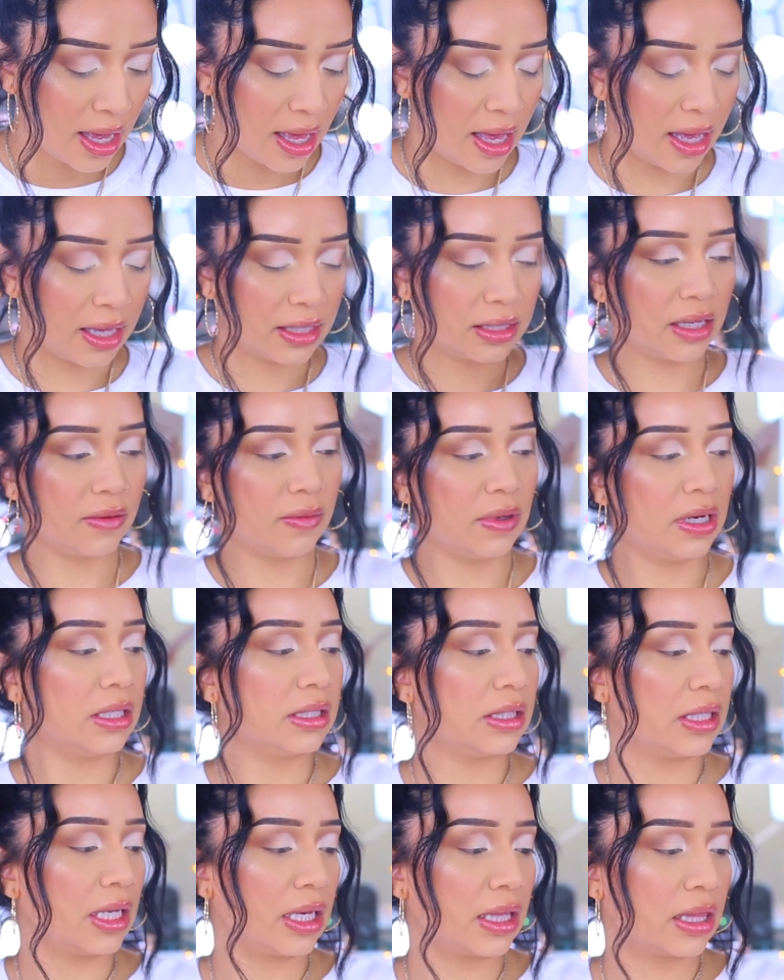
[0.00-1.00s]
And I'm
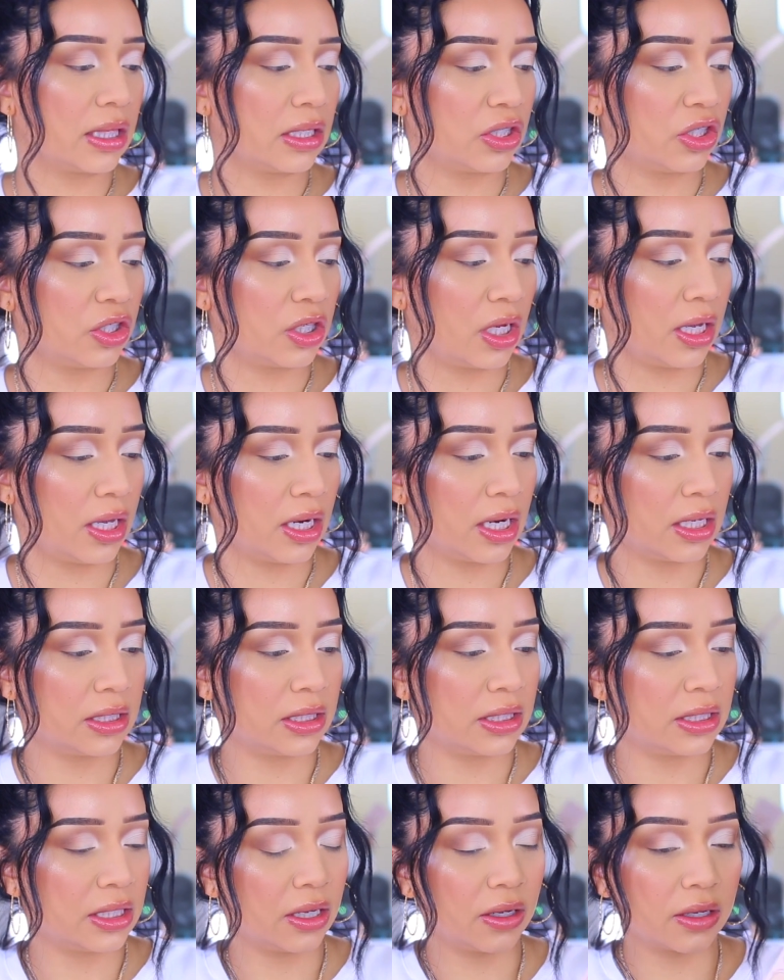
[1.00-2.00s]
gonna take the shade
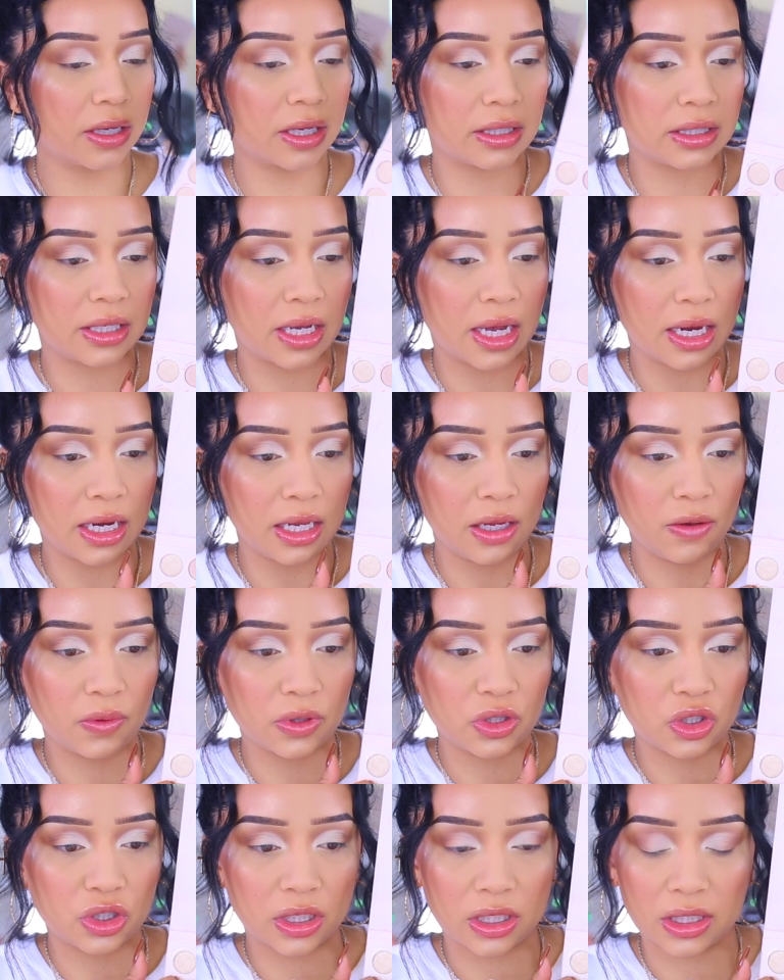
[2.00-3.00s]
Silk Teddy,
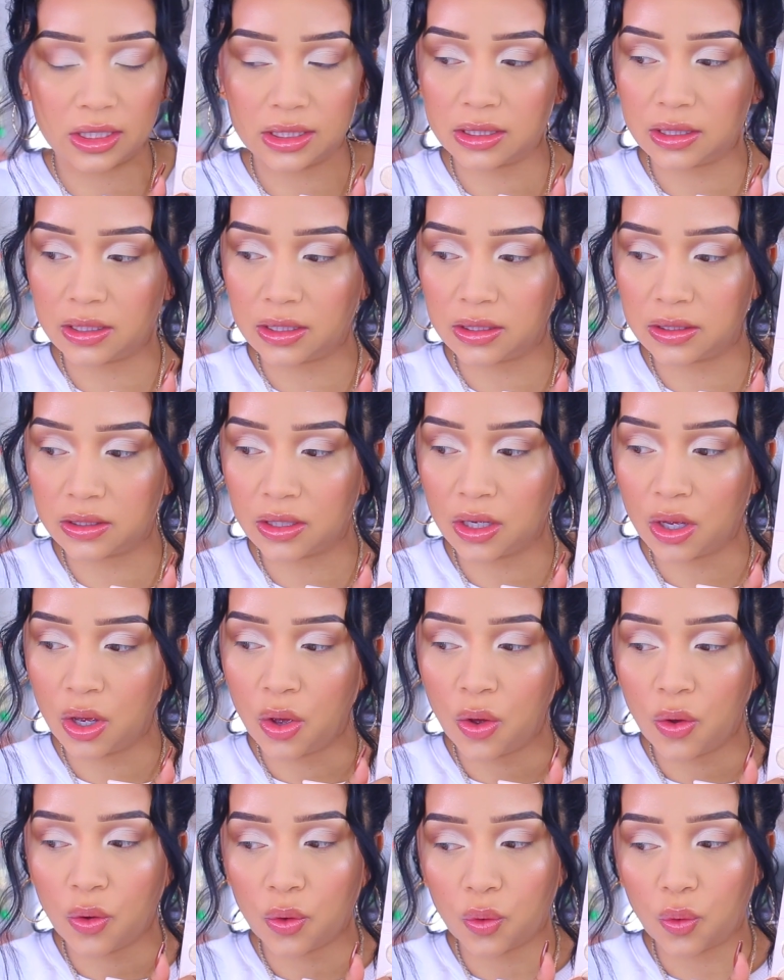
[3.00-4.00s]
which is this
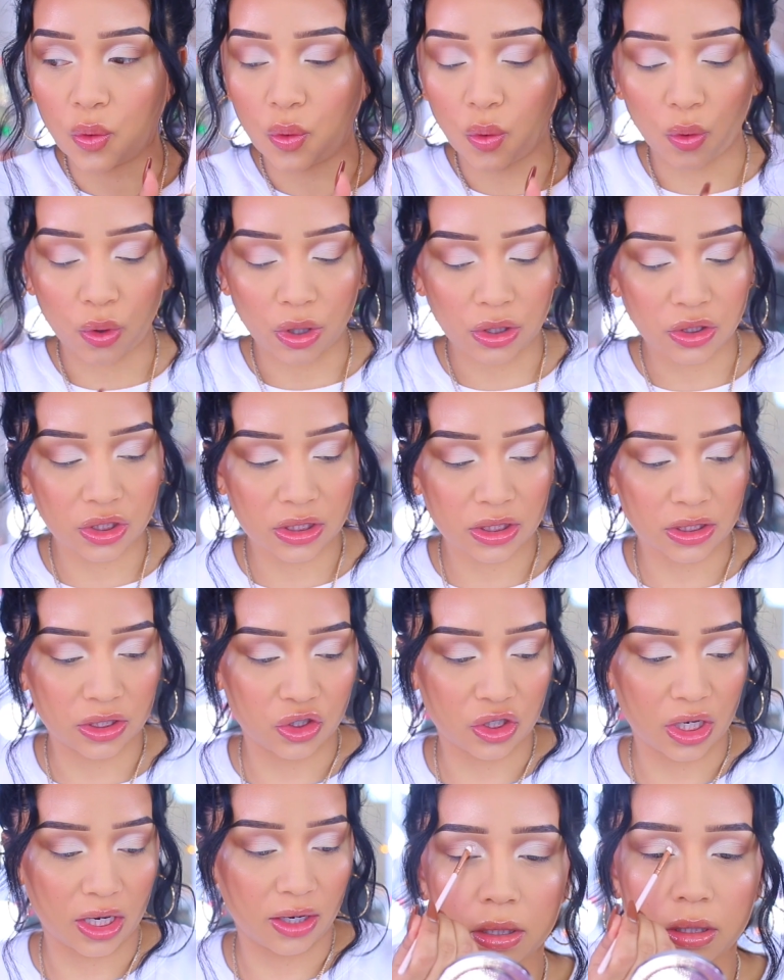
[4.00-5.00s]
gorgeous
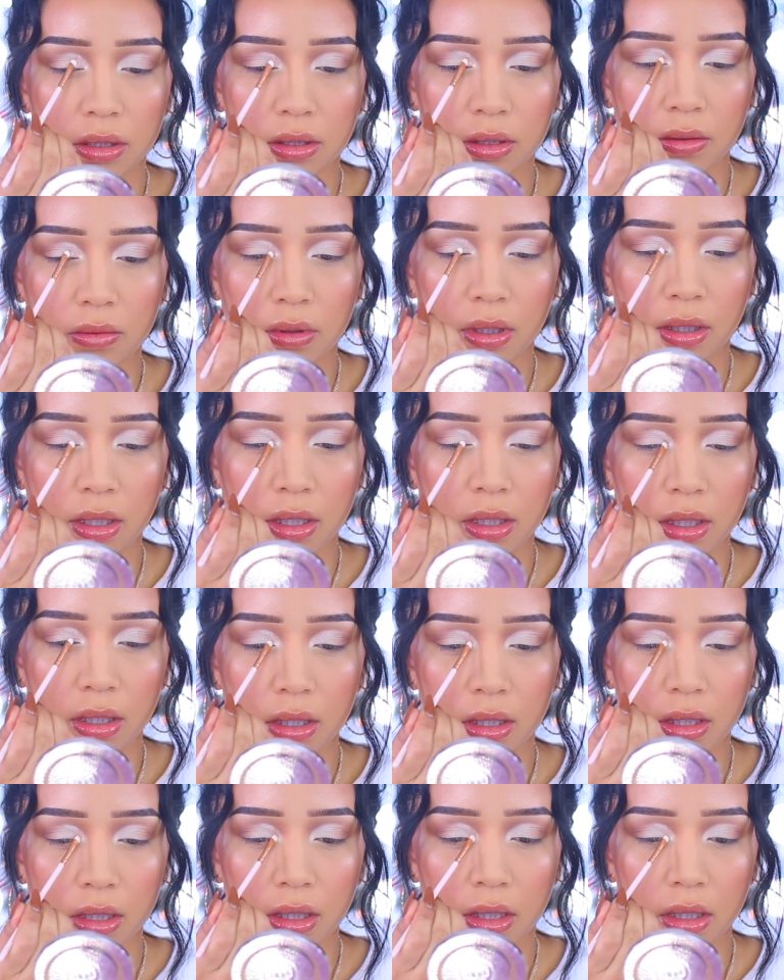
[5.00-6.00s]
shade right here,
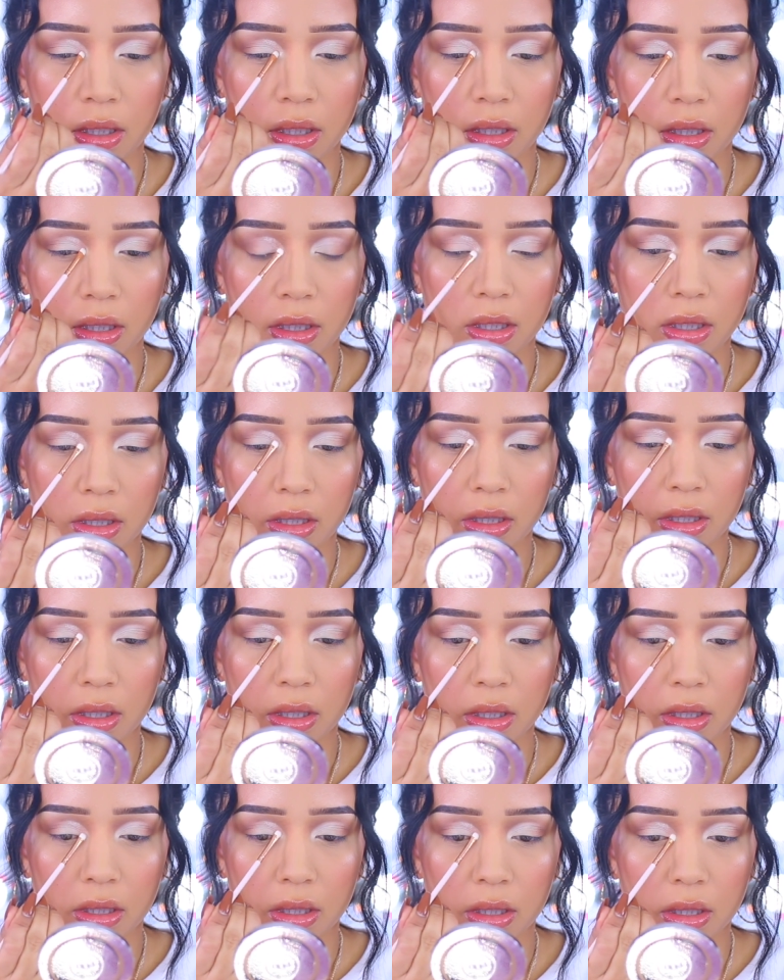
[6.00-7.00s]
and we're just
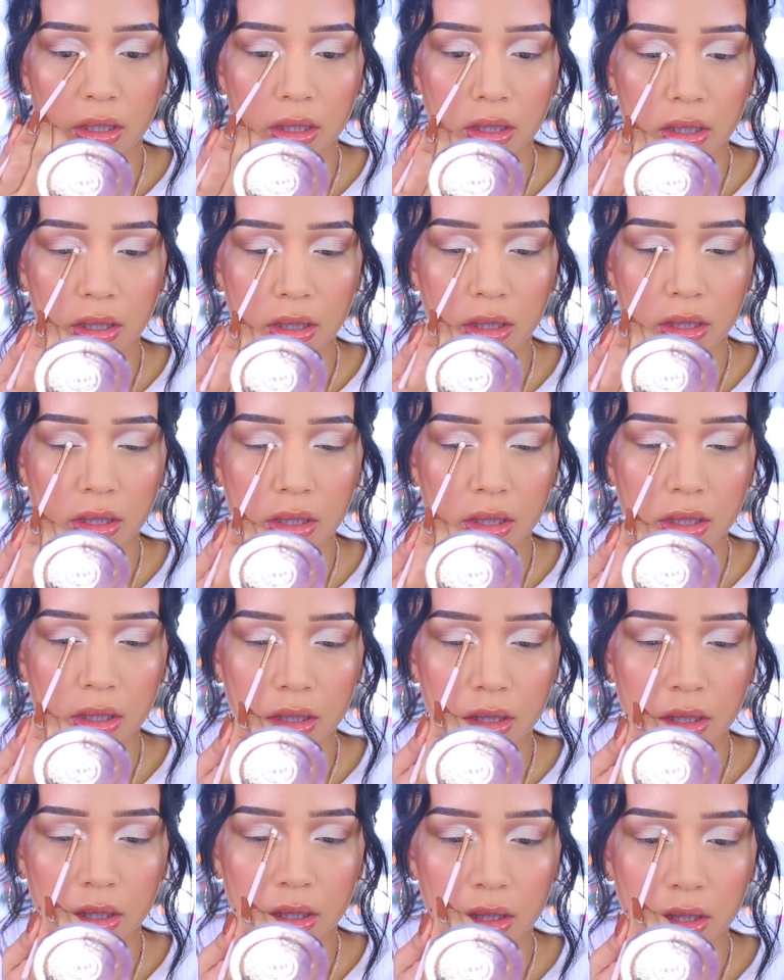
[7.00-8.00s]
going to dip the brush
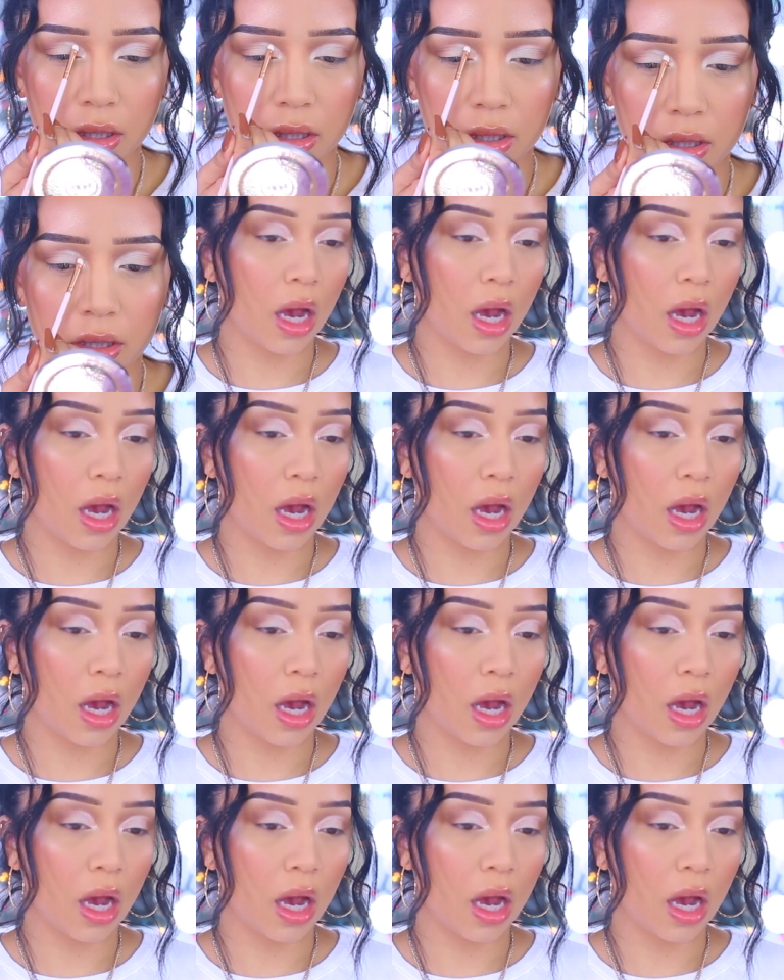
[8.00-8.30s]
in there.